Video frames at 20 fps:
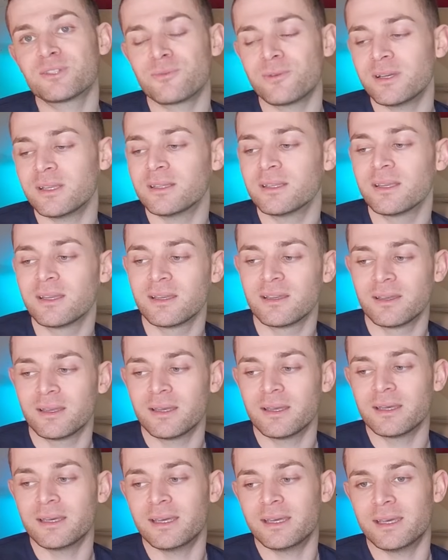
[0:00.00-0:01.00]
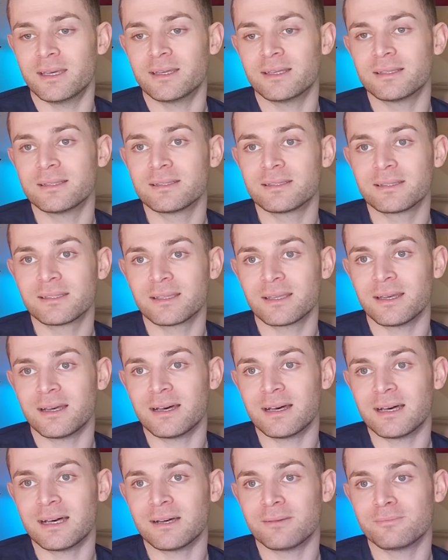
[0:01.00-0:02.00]
between. And,
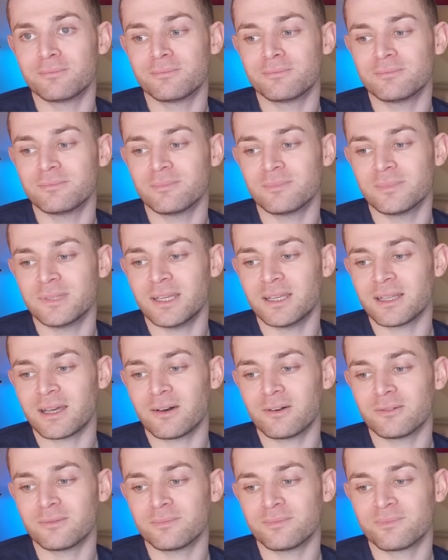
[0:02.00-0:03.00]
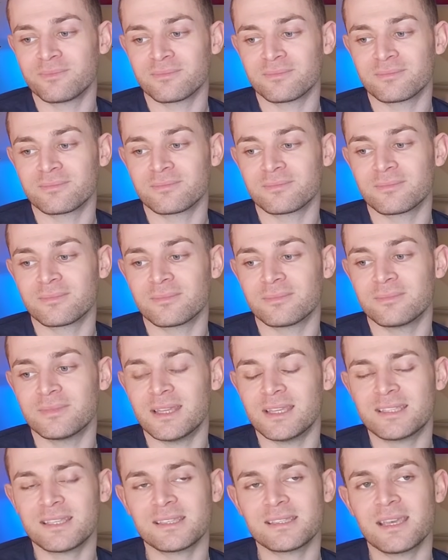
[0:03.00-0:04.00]
um, you know,
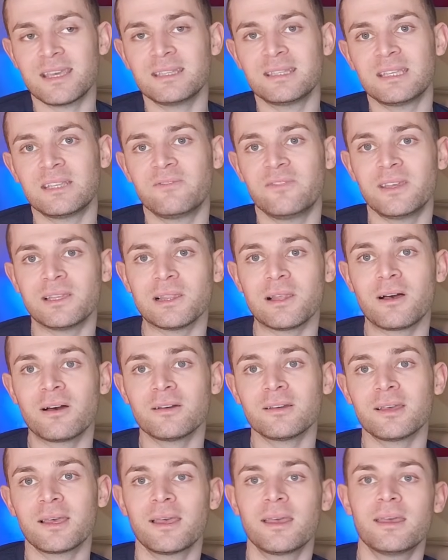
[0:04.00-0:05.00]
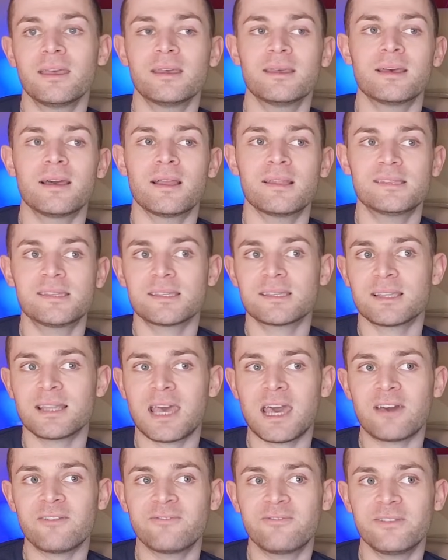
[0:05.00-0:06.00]
this is eighteen feet long and six and
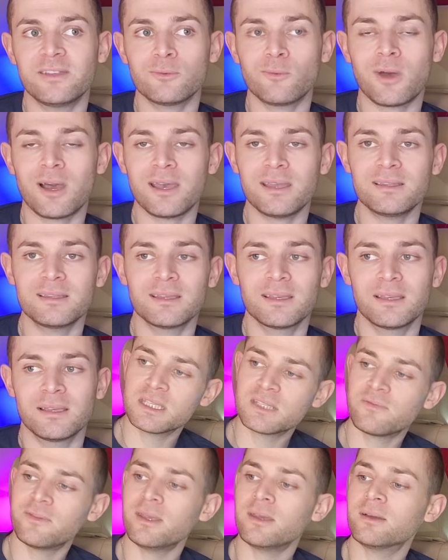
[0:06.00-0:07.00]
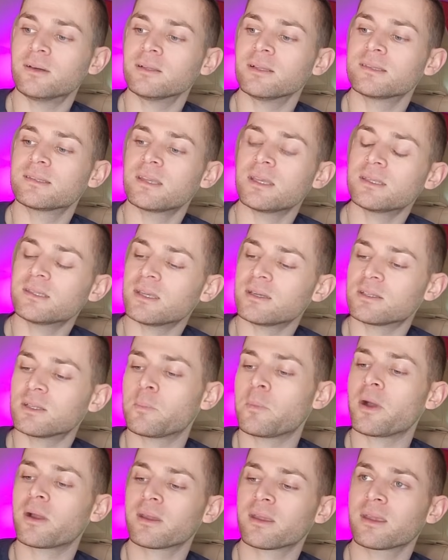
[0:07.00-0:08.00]
a half feet wide. This vehicle is easier
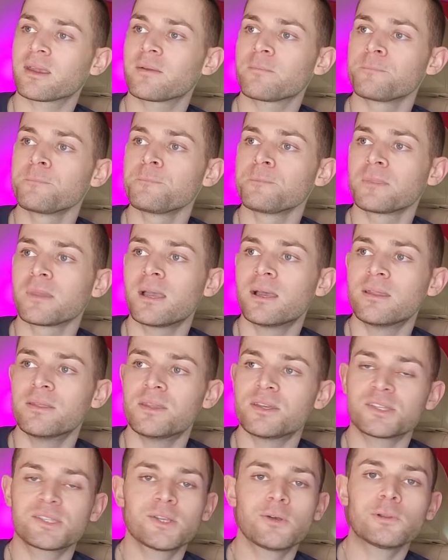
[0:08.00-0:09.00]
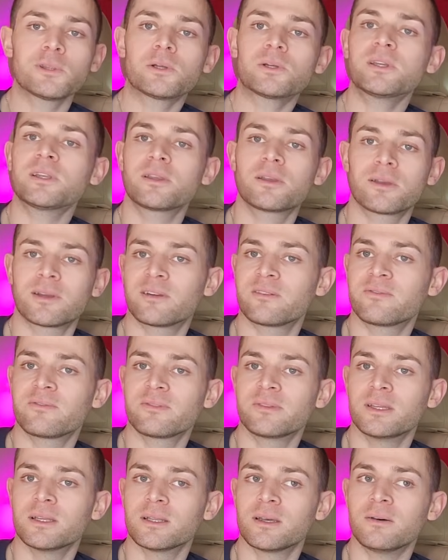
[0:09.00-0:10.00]
to park. There's no learning
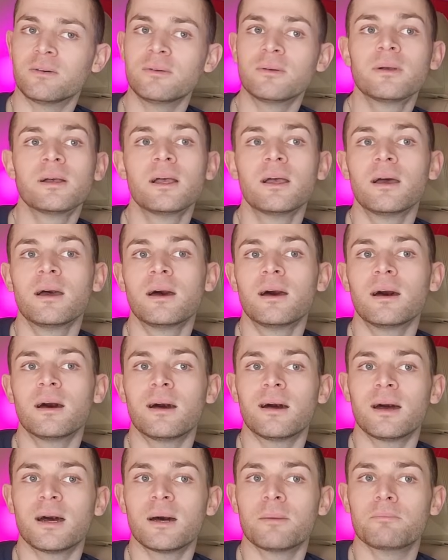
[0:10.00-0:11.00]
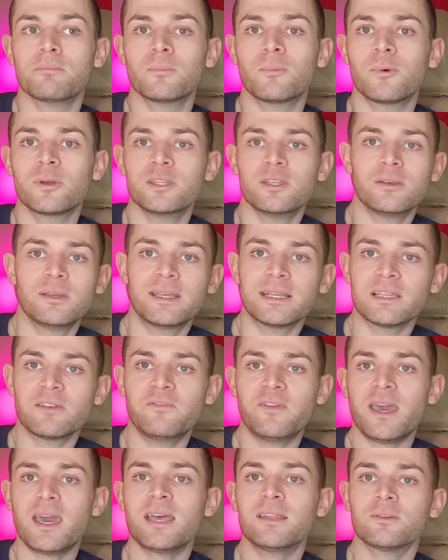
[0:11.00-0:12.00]
curve, you know. Um, when you get a
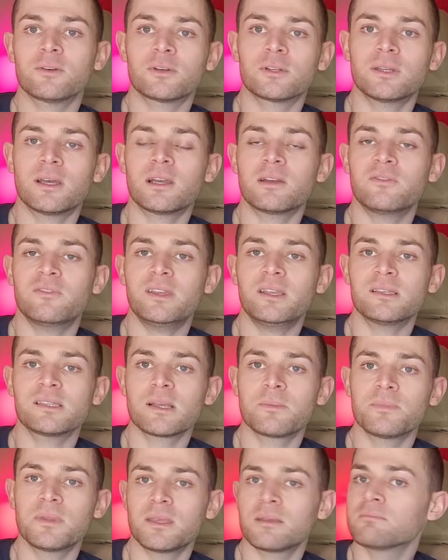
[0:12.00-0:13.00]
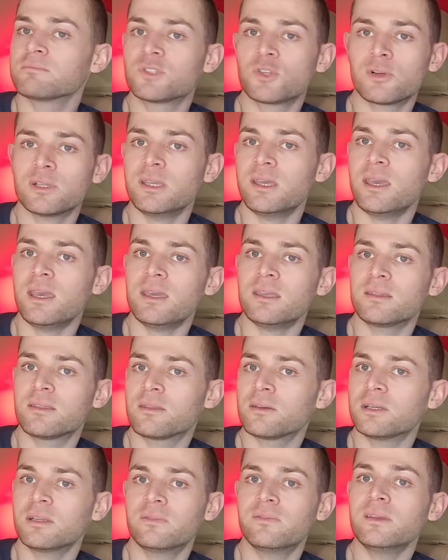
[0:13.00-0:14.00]
van or an R V, something twenty-eight,
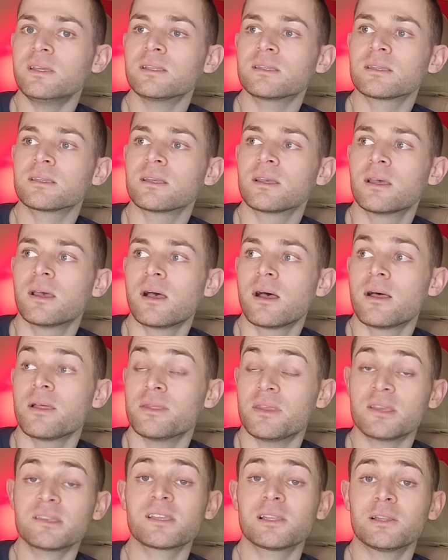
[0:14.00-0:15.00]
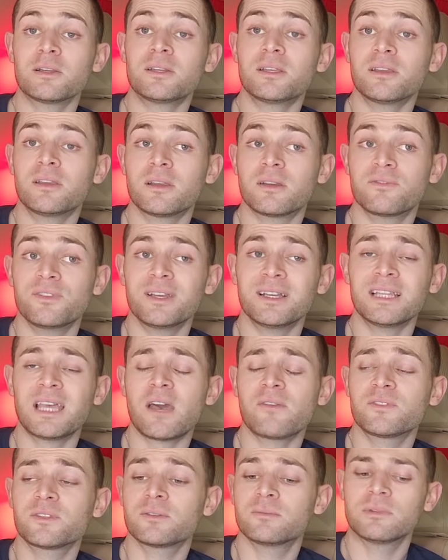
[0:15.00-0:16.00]
thirty feet, there's a learning curve. You're going to
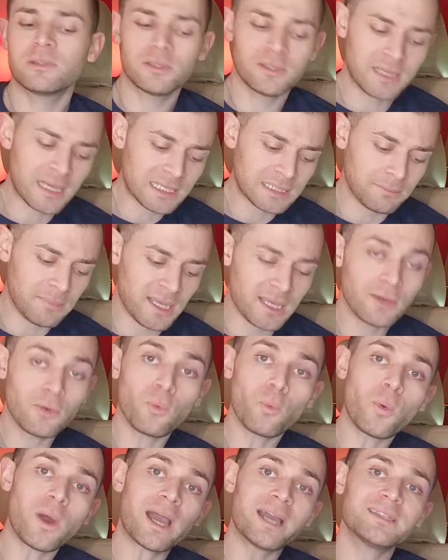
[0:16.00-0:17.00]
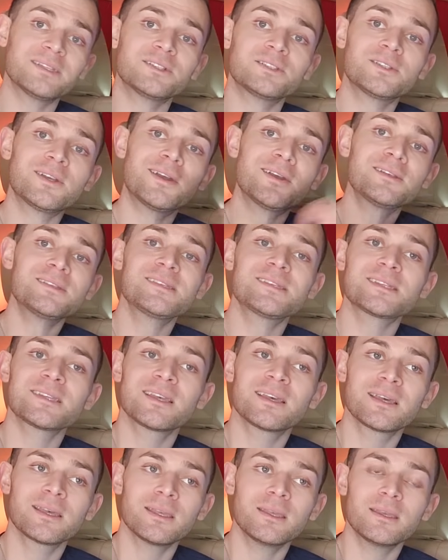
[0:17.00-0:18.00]
have to learn how to make wider turns.
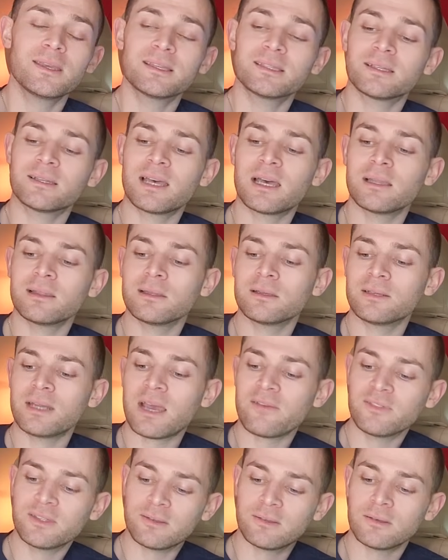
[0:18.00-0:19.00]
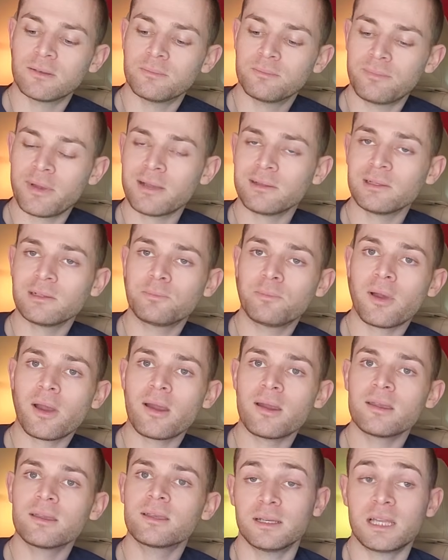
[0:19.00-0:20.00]
You're going to learn how to parallel
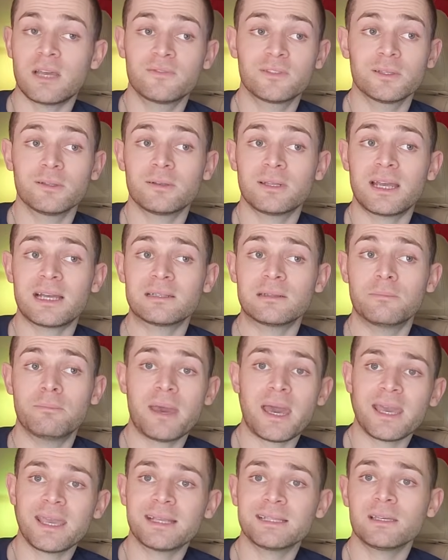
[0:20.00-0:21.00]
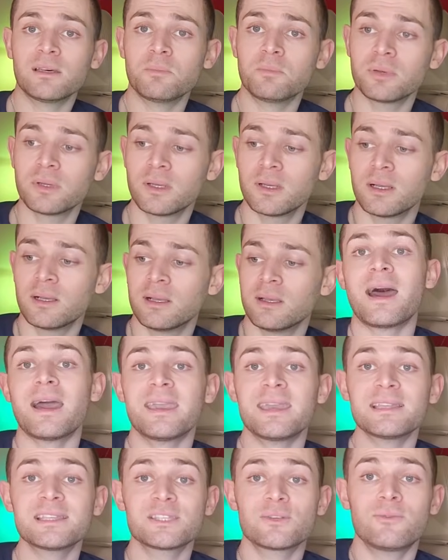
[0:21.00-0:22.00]
park. You're going to have to learn how to back it up. I
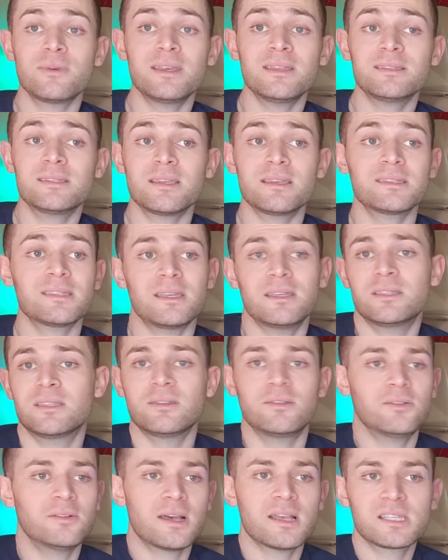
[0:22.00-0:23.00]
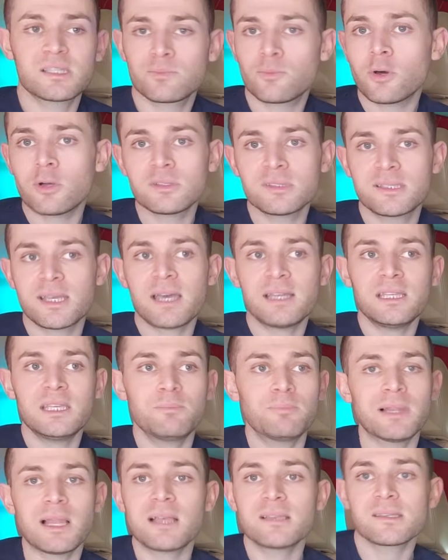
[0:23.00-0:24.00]
can squeeze this into a small,
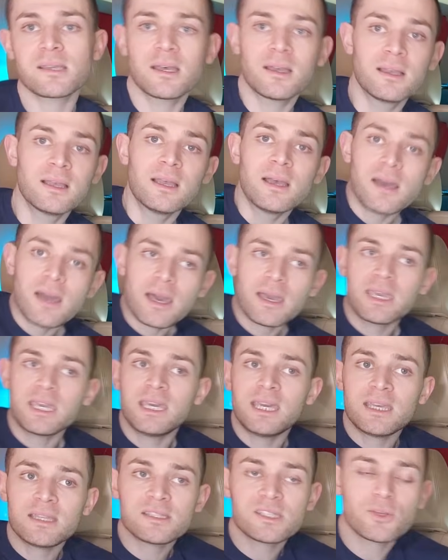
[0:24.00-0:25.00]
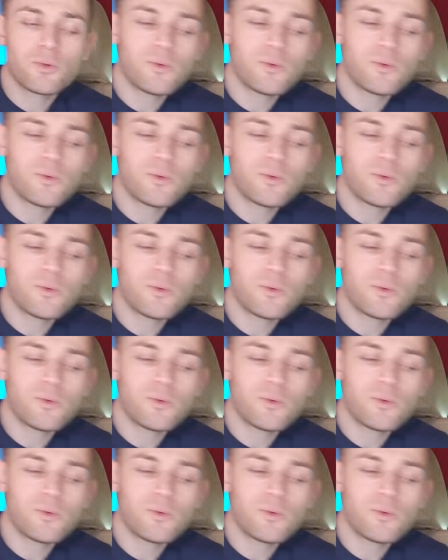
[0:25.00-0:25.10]
tiny plaza. I can